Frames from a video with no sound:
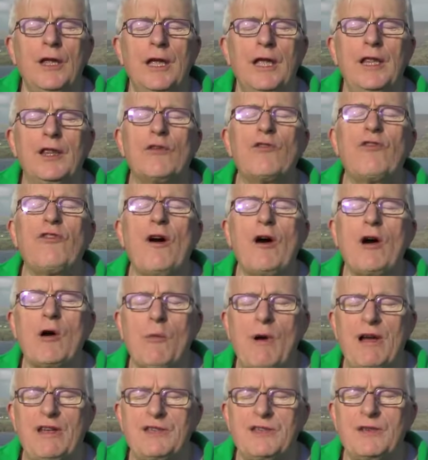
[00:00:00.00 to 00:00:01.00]
in the far
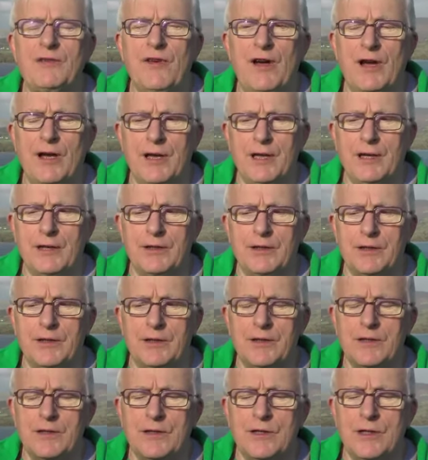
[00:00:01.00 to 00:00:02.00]
west of
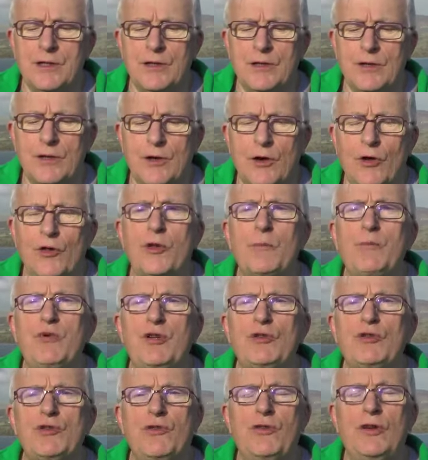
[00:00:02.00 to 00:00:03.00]
Ireland, on the
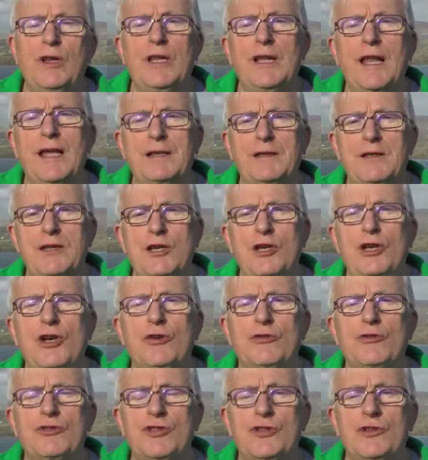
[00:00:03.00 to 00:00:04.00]
beautiful Atlantic
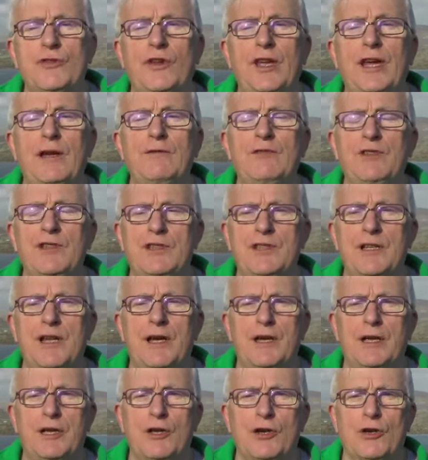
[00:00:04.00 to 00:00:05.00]
coast of County
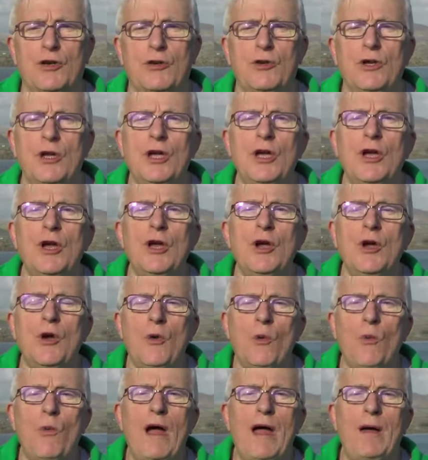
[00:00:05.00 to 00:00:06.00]
Sligo,
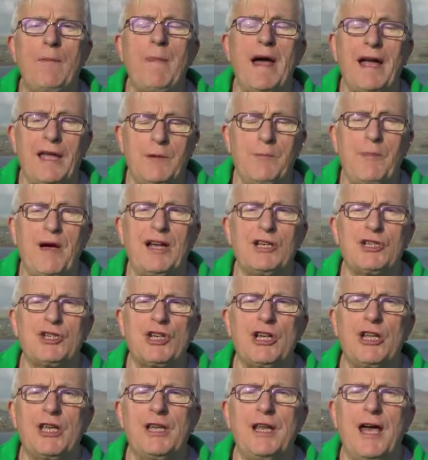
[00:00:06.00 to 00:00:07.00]
where Maggie
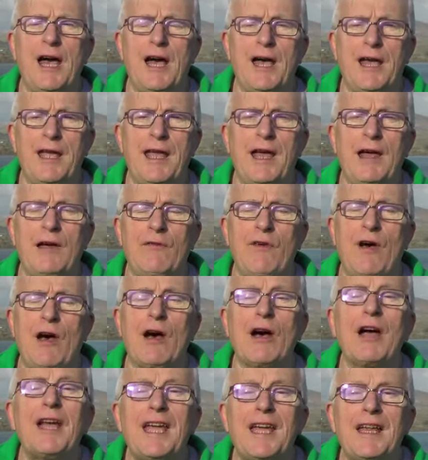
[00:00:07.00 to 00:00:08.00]
Pashley and I have
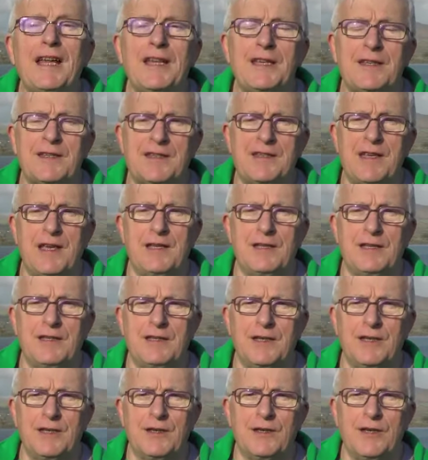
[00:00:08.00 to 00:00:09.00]
our healing
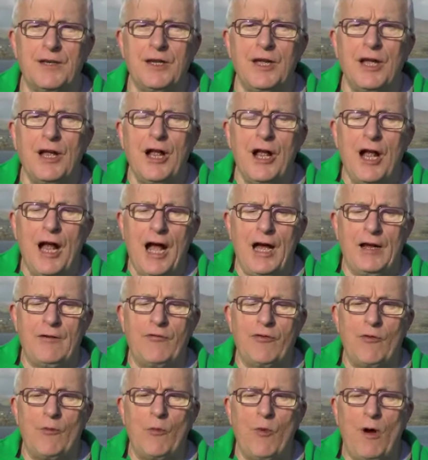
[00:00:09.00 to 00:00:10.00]
centre, and
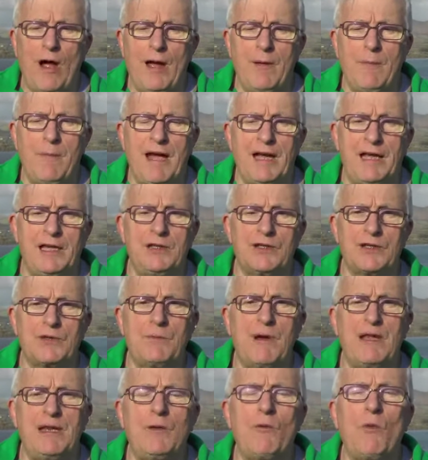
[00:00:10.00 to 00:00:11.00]
from where Maggie does
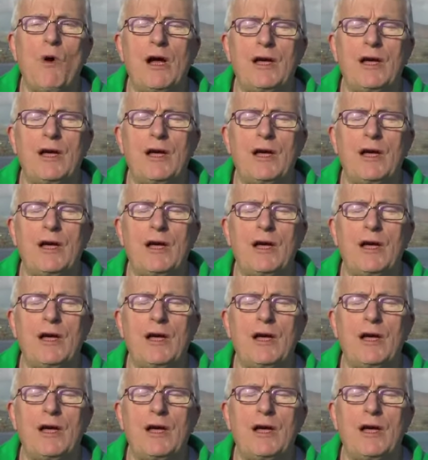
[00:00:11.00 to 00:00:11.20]
many